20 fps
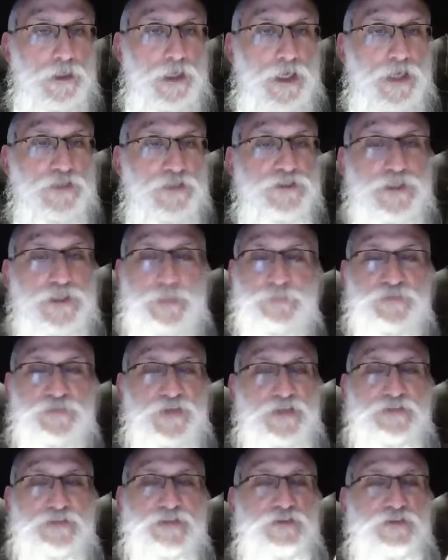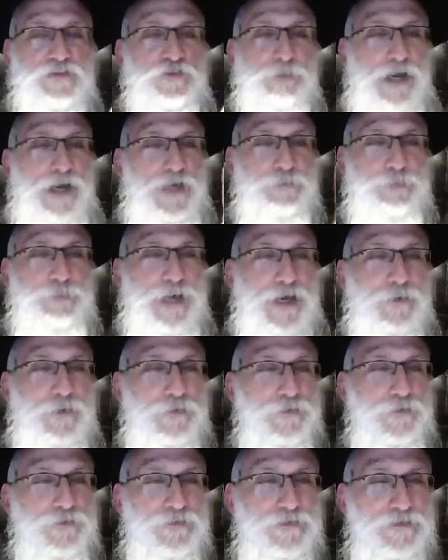Hashem said, it's my
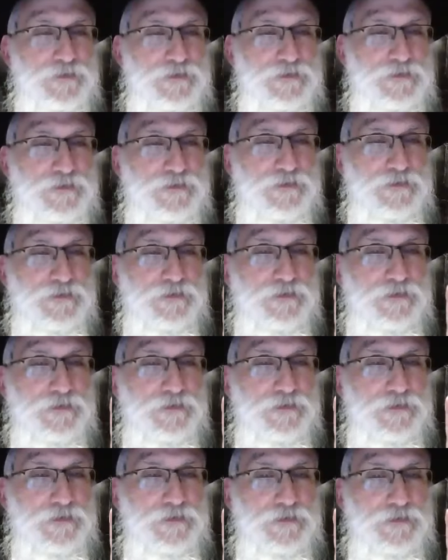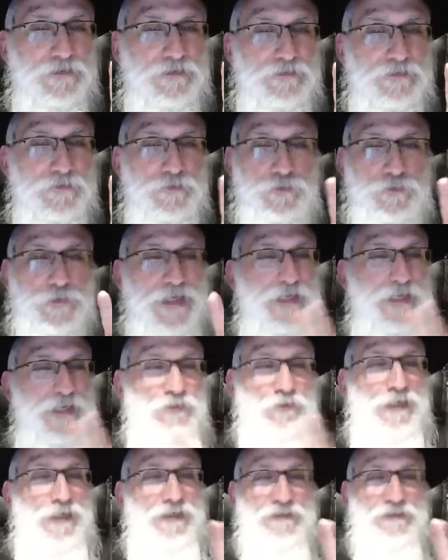power. You can't
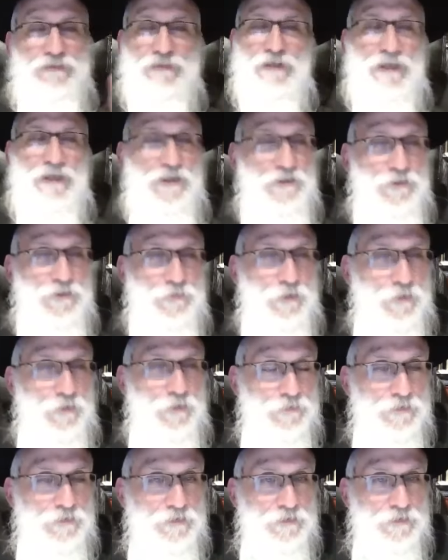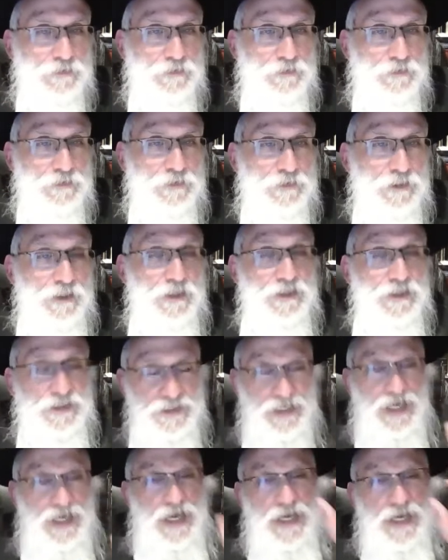do anything on your own.
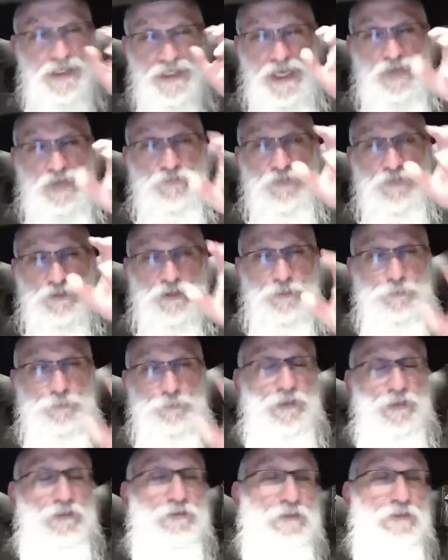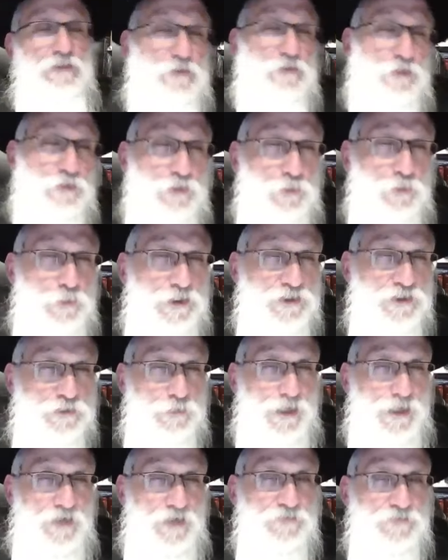Yeah, I gave you the ability to do
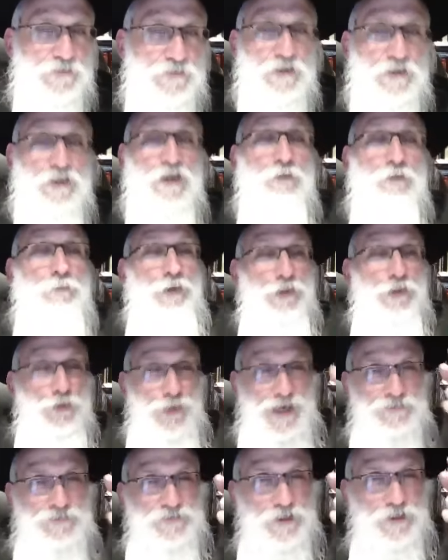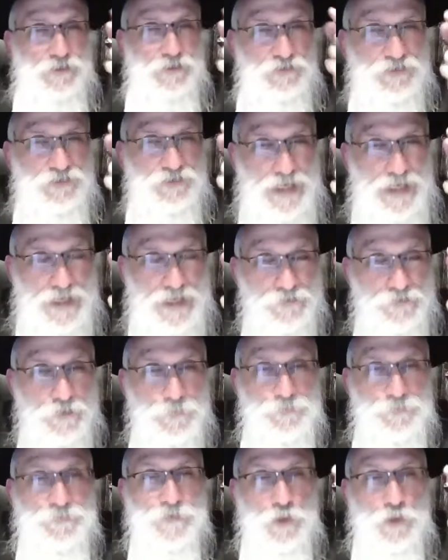witchcraft, but you have to understand
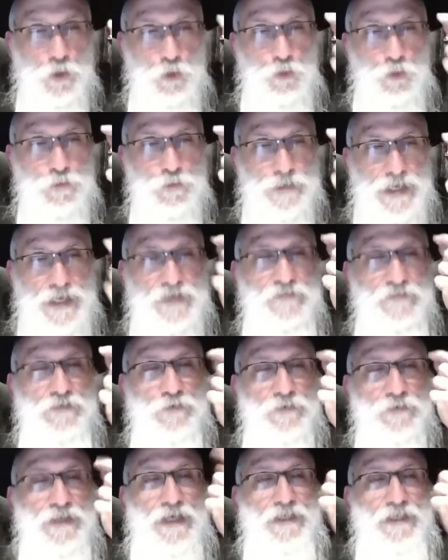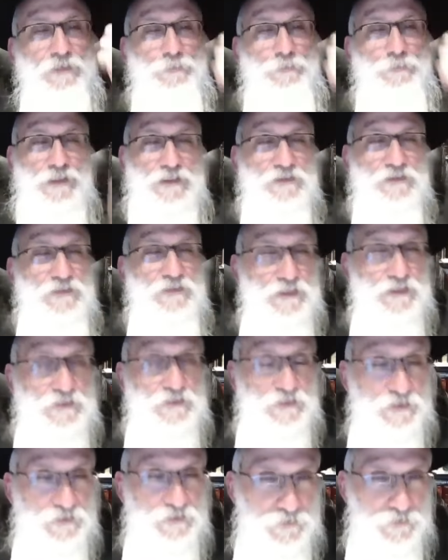who gave you that ability
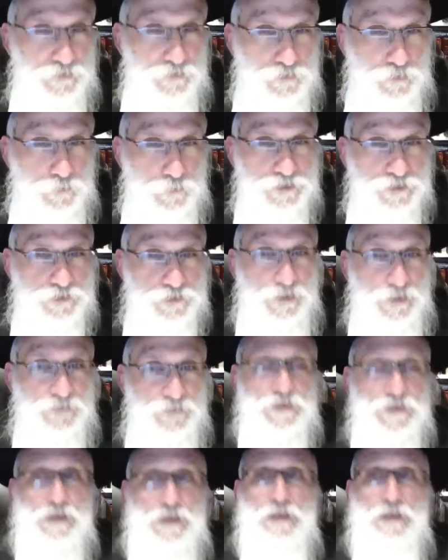to do witchcraft.